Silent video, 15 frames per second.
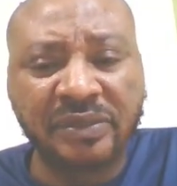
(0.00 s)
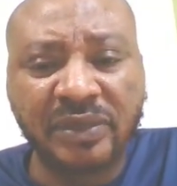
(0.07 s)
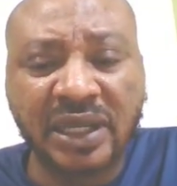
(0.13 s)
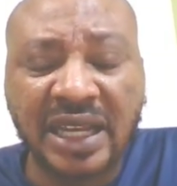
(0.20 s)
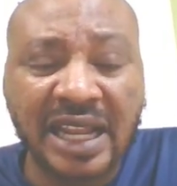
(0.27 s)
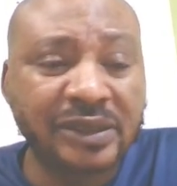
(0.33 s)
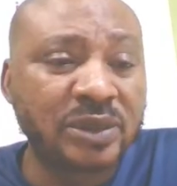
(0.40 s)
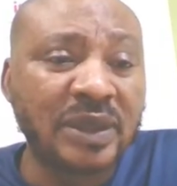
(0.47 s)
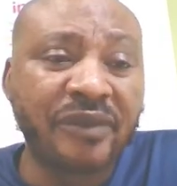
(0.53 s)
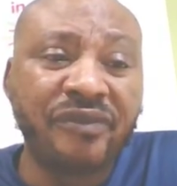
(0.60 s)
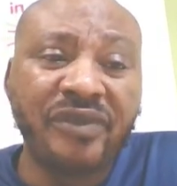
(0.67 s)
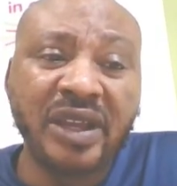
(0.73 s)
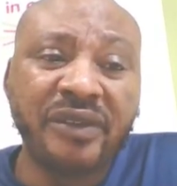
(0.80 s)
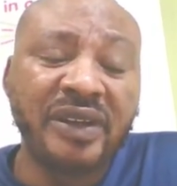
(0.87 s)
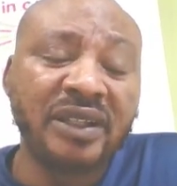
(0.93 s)
Laptops are
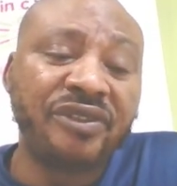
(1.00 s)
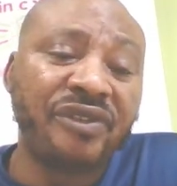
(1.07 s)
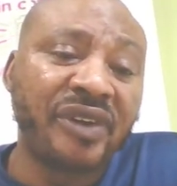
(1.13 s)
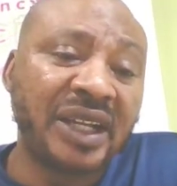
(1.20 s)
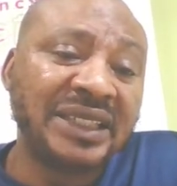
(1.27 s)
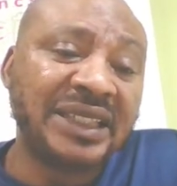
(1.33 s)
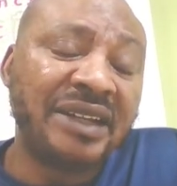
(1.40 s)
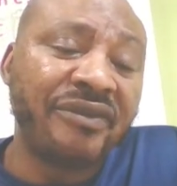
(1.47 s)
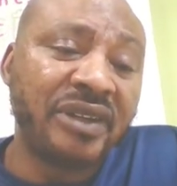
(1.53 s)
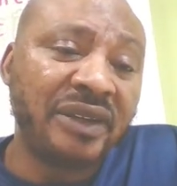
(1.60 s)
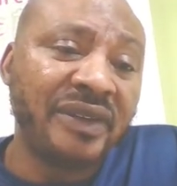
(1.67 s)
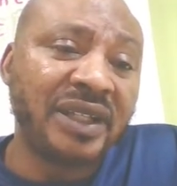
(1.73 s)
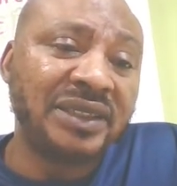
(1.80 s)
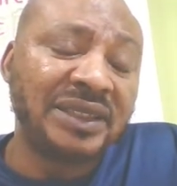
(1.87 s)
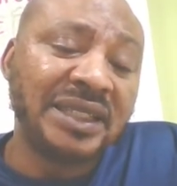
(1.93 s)
very, very fragile and very,
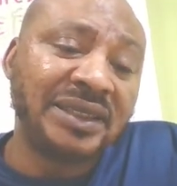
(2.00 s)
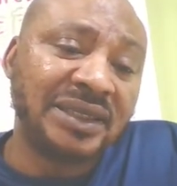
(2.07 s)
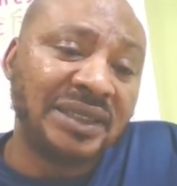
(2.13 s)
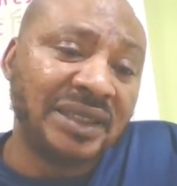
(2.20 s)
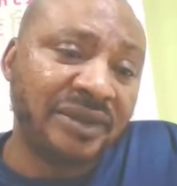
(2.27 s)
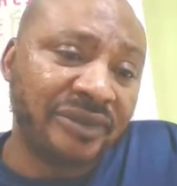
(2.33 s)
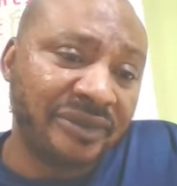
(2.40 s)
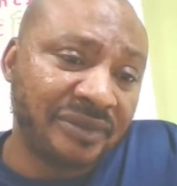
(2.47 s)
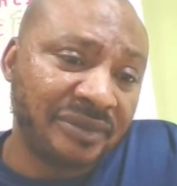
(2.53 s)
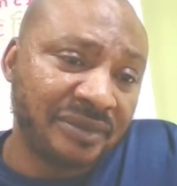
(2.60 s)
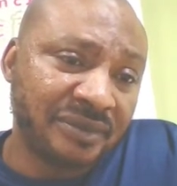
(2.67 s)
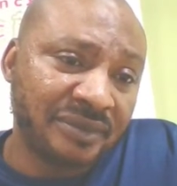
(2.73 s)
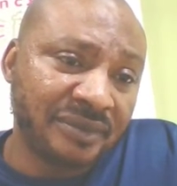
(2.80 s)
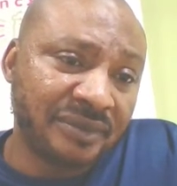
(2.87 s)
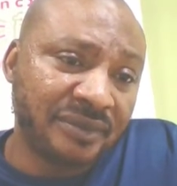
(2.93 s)
very sensitive.
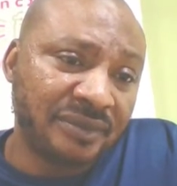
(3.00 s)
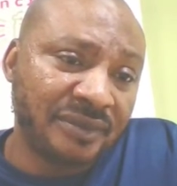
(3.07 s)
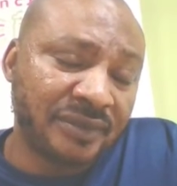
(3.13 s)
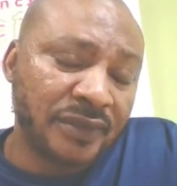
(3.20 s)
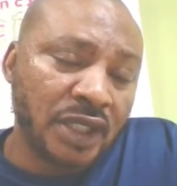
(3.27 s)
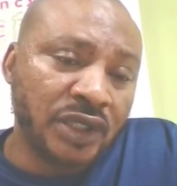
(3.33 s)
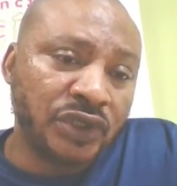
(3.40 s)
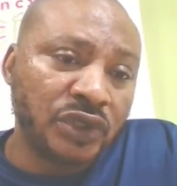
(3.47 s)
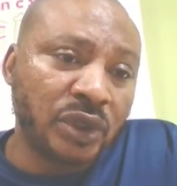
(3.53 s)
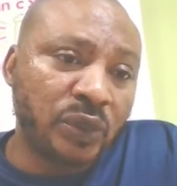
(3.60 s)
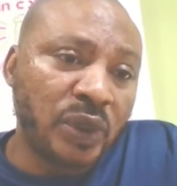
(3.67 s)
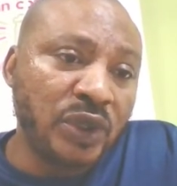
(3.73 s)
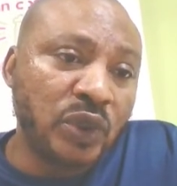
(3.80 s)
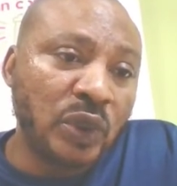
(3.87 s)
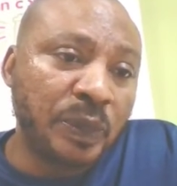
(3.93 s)
So
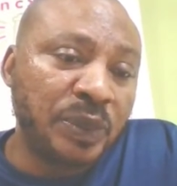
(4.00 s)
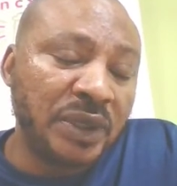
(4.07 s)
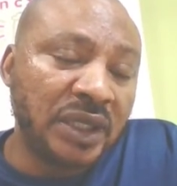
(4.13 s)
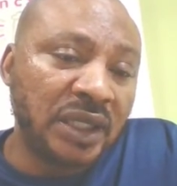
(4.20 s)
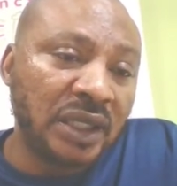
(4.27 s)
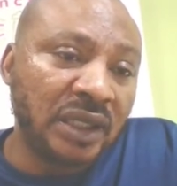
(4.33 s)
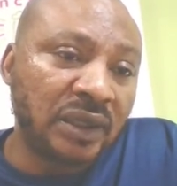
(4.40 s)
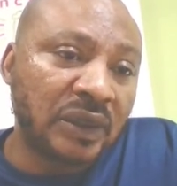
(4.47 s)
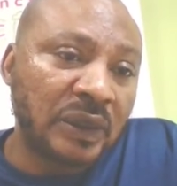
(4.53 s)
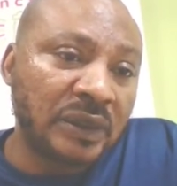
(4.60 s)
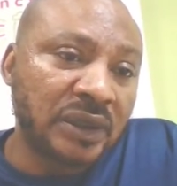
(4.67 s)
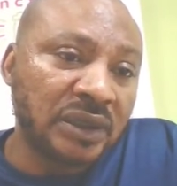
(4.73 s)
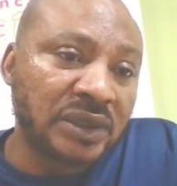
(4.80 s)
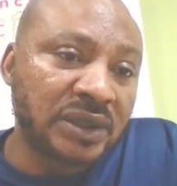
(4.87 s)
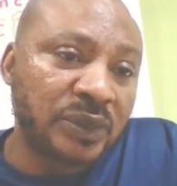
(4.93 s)
when you open
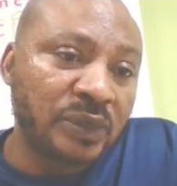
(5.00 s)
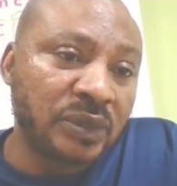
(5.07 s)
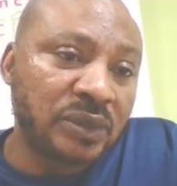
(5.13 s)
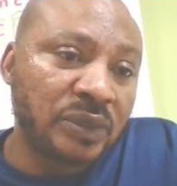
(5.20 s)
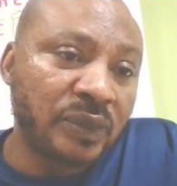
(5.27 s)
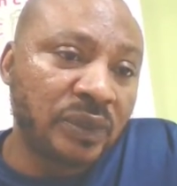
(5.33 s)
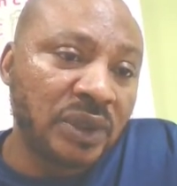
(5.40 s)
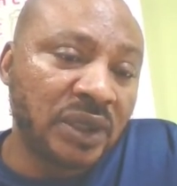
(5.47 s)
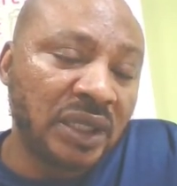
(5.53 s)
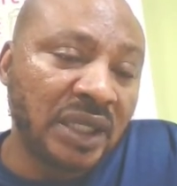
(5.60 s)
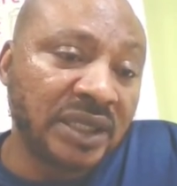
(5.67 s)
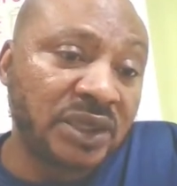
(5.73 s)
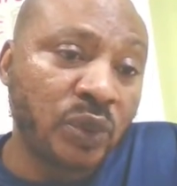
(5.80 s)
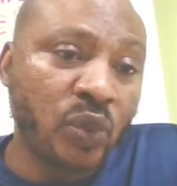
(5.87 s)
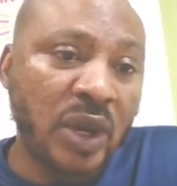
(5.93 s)
just in
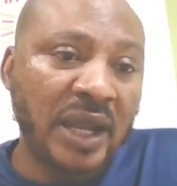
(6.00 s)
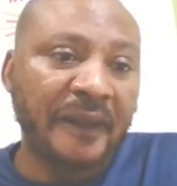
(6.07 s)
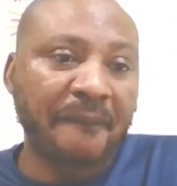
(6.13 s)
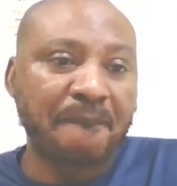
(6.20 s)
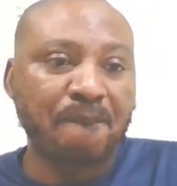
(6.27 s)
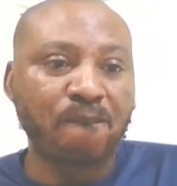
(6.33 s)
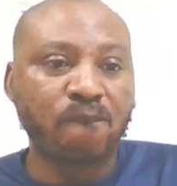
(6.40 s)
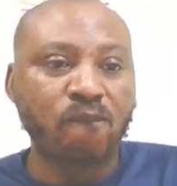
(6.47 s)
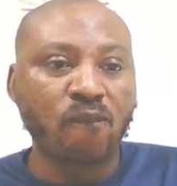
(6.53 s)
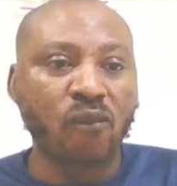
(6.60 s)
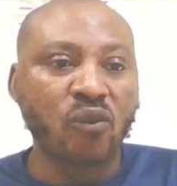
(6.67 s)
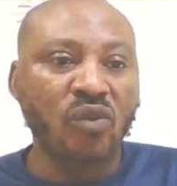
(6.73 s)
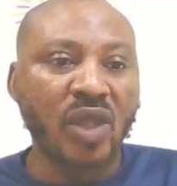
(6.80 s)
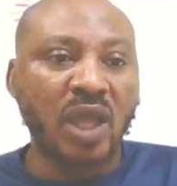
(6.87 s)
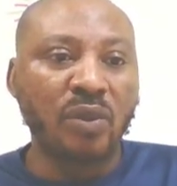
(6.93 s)
lesson 1,
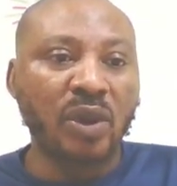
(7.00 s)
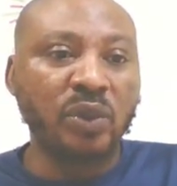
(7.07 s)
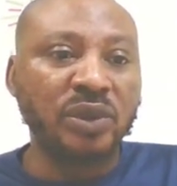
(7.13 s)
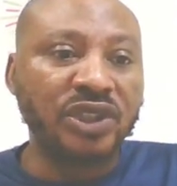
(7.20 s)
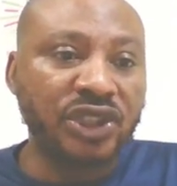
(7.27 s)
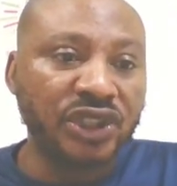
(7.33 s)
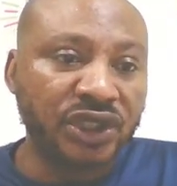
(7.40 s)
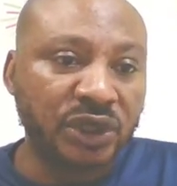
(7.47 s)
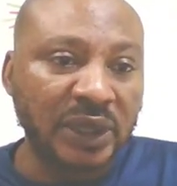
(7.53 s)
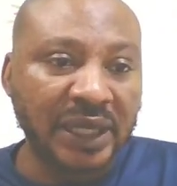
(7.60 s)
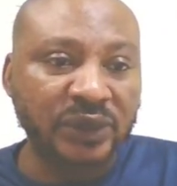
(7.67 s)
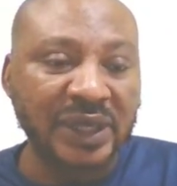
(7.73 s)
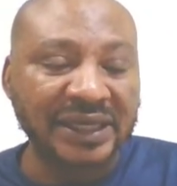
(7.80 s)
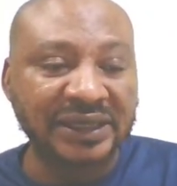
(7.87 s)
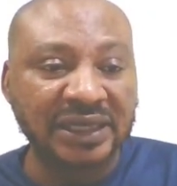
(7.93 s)
when we teach you how
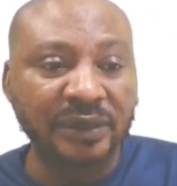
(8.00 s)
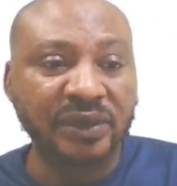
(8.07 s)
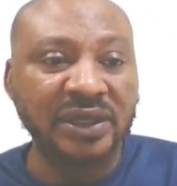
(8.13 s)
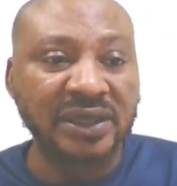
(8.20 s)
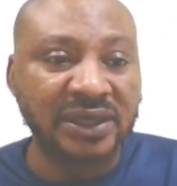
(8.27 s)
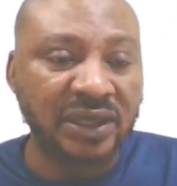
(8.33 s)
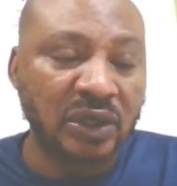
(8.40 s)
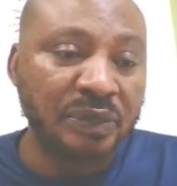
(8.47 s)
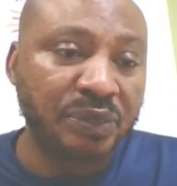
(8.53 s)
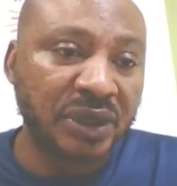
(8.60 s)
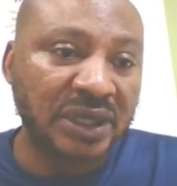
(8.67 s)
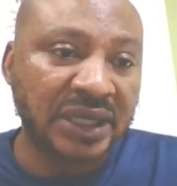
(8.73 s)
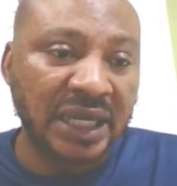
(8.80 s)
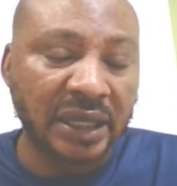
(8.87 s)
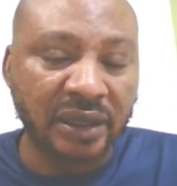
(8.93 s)
to assemble a
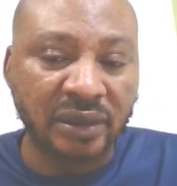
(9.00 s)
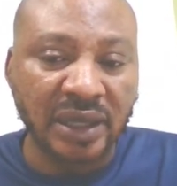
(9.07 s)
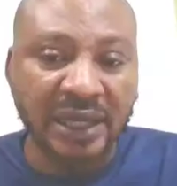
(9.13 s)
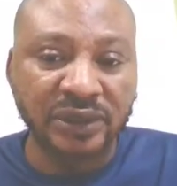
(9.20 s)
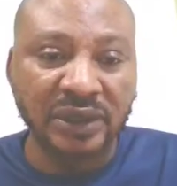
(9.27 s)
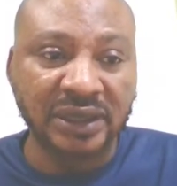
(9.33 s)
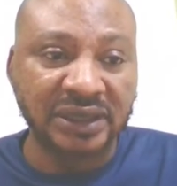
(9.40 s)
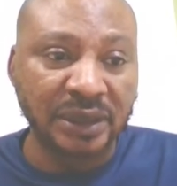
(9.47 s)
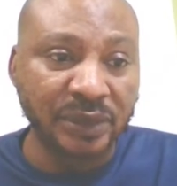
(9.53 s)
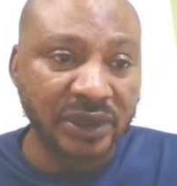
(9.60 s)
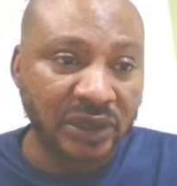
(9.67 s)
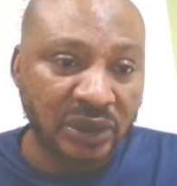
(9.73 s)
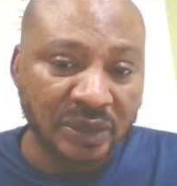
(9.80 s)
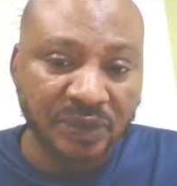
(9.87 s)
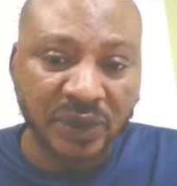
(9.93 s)
computer, how to assemble
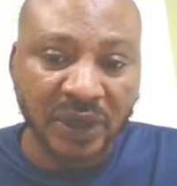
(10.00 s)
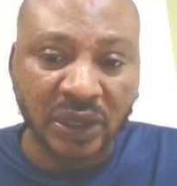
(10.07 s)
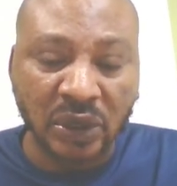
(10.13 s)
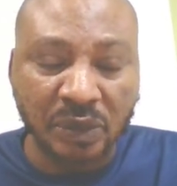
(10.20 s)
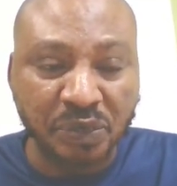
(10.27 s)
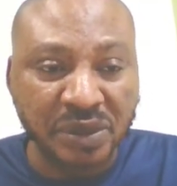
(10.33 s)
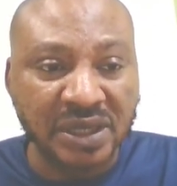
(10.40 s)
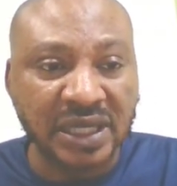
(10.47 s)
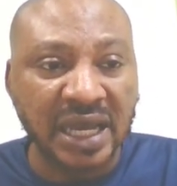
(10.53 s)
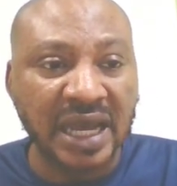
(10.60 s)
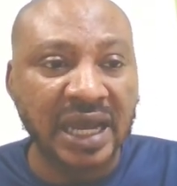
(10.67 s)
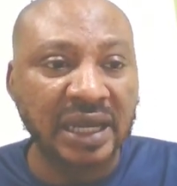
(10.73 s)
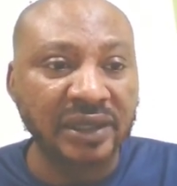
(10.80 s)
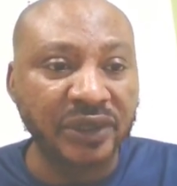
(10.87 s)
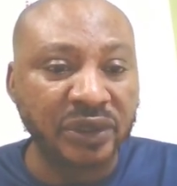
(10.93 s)
a
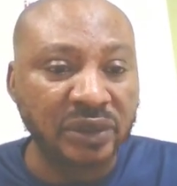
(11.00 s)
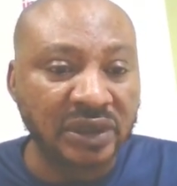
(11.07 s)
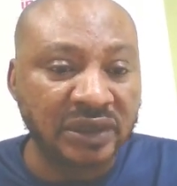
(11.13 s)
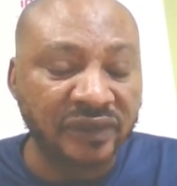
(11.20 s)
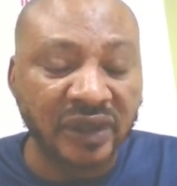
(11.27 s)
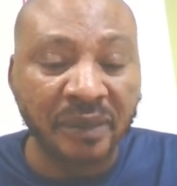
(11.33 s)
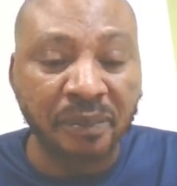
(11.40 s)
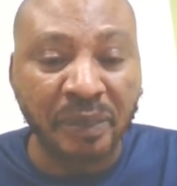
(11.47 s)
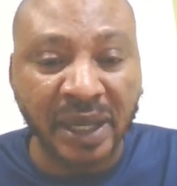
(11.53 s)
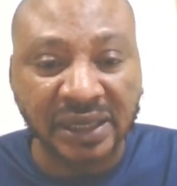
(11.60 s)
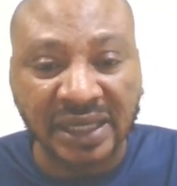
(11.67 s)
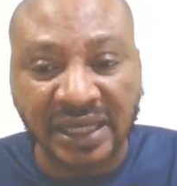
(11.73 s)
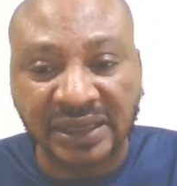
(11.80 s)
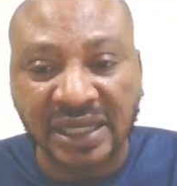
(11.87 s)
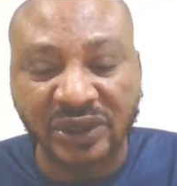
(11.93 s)
computer, the VM part
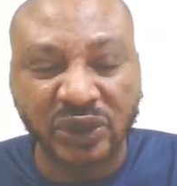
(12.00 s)
like that.